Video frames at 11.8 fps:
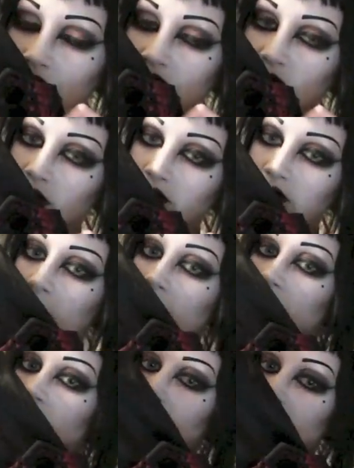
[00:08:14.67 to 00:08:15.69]
It's one of the only
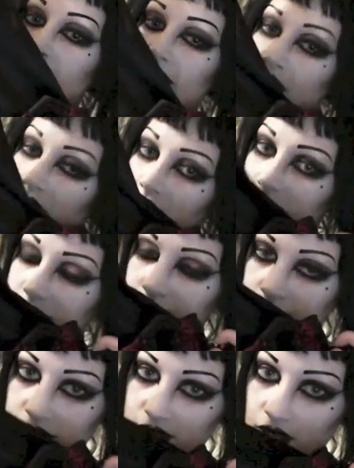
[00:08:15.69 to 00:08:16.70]
things I have that isn't
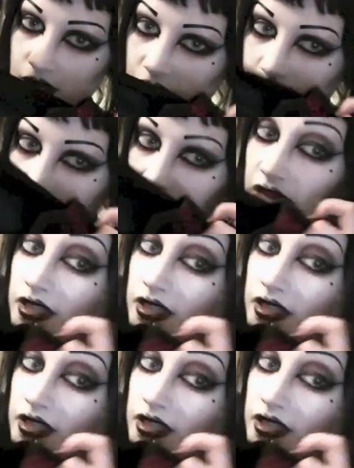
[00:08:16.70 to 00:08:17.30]
entirely black.